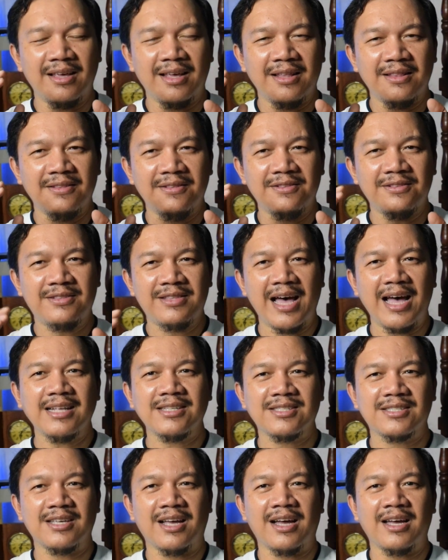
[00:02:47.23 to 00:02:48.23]
and that
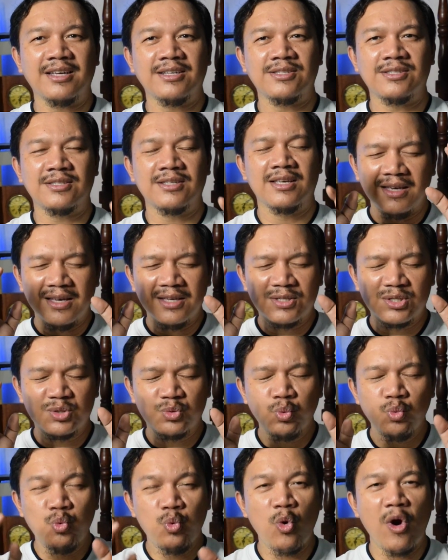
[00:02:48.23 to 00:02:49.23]
size is
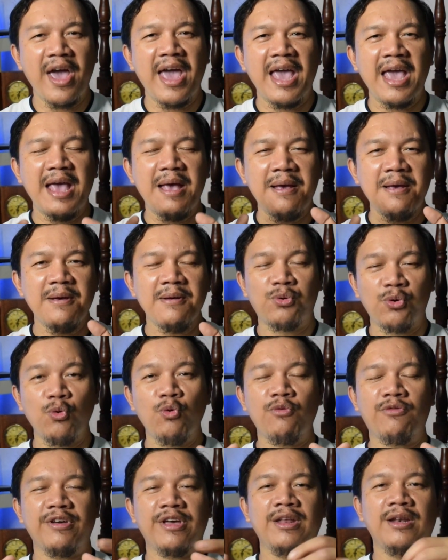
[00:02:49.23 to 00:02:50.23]
way
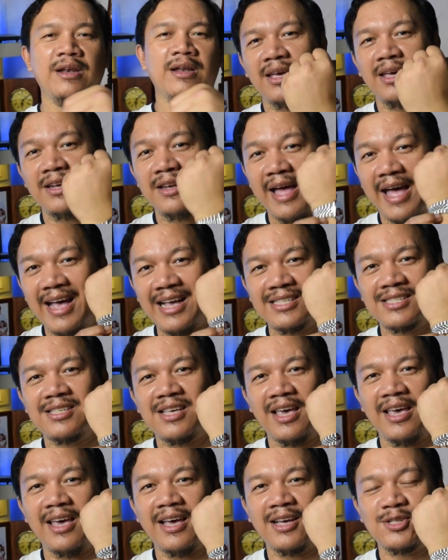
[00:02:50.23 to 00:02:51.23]
proven in the
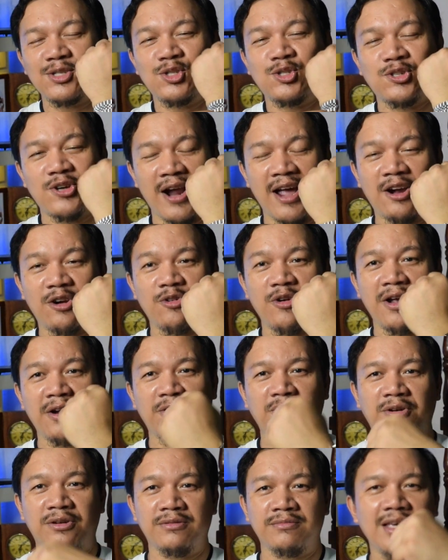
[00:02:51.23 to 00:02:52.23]
SKX track
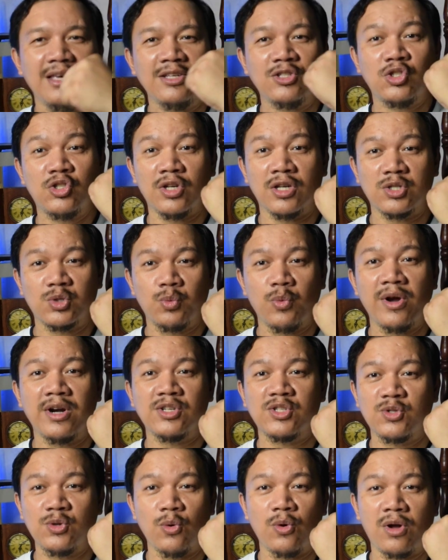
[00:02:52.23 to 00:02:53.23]
record. It just wears
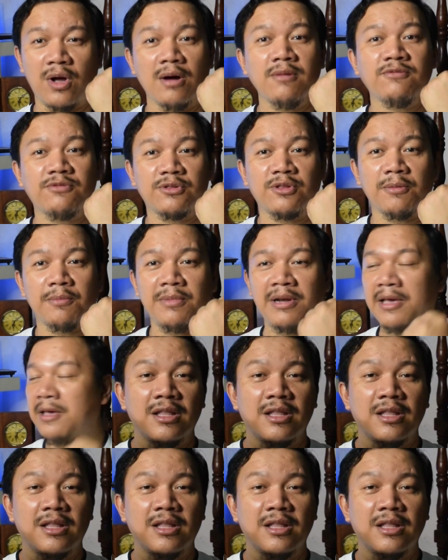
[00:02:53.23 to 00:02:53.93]
so comfortably.